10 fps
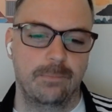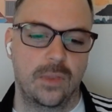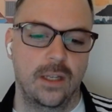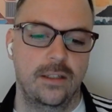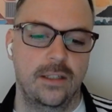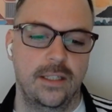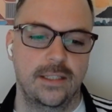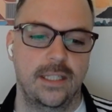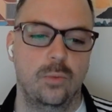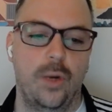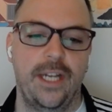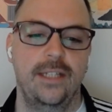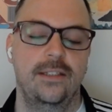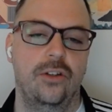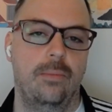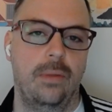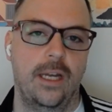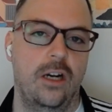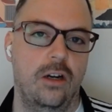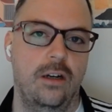It says wait until the
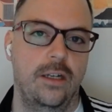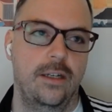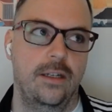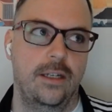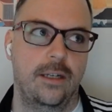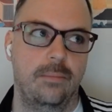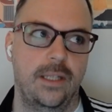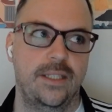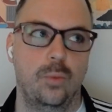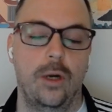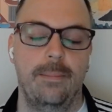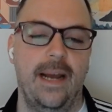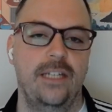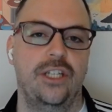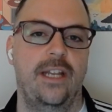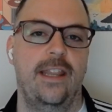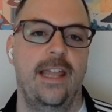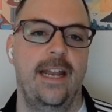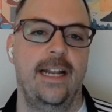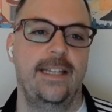player completes one match, and
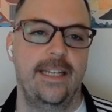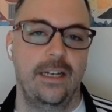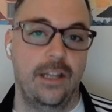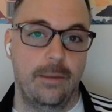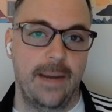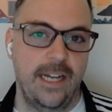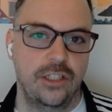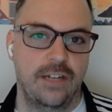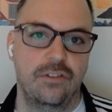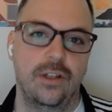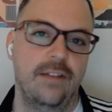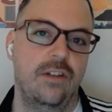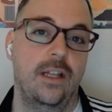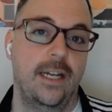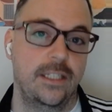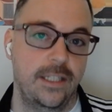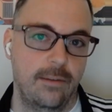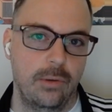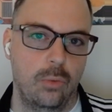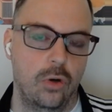then at the end of their match, after they've collected their
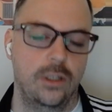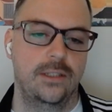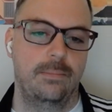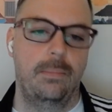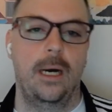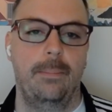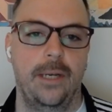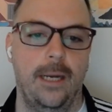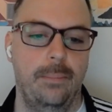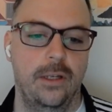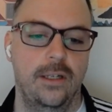rewards, pop it up.